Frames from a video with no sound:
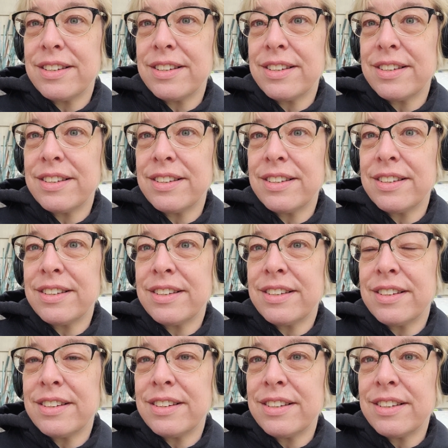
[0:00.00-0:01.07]

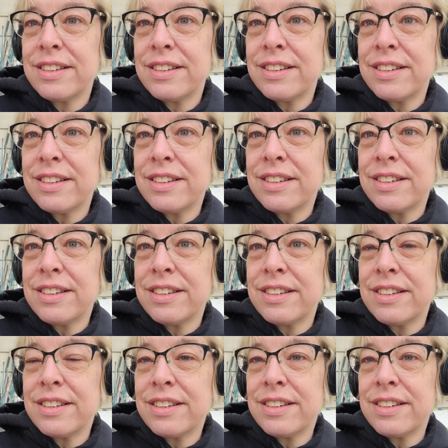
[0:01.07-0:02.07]
(no one is talking)